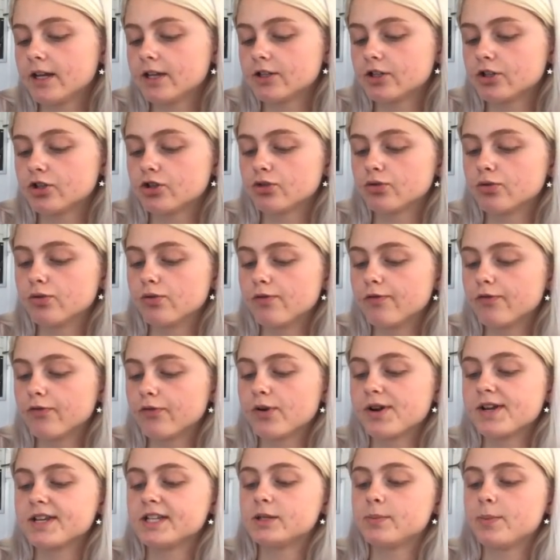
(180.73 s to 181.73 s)
is a true
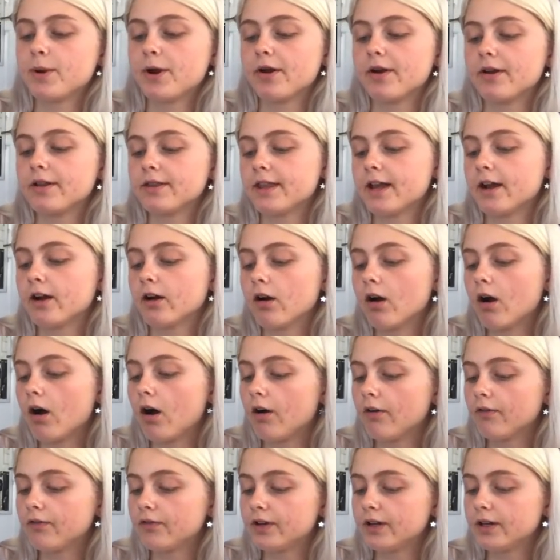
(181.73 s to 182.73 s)
free spirit. They're
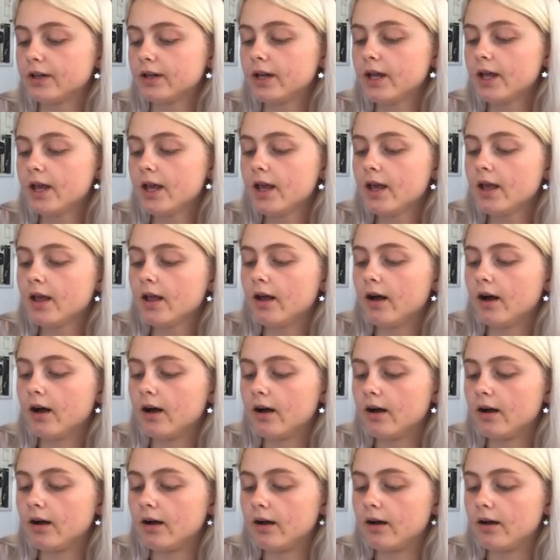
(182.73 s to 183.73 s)
often
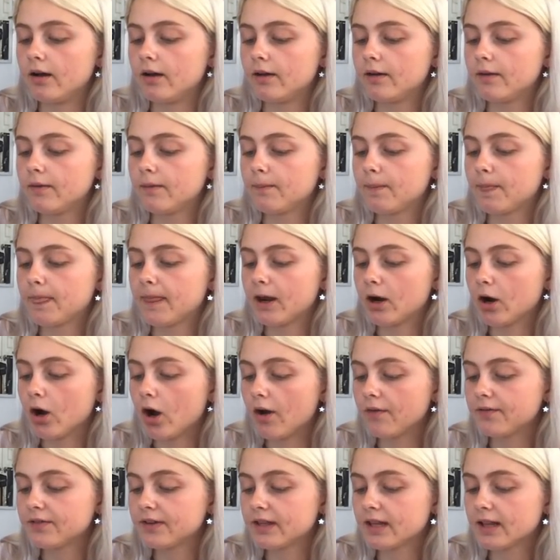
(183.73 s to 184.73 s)

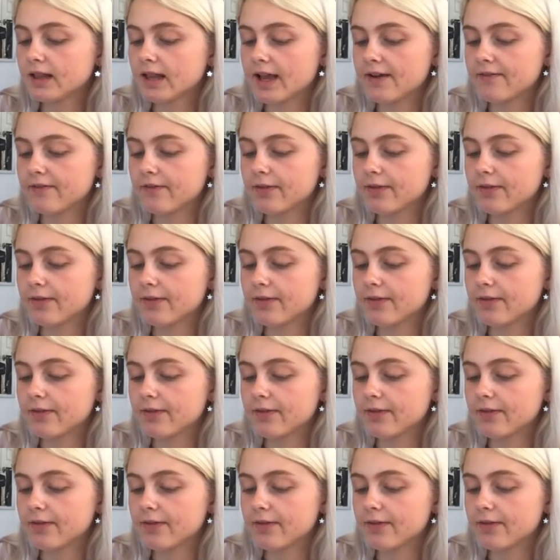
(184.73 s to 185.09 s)
the life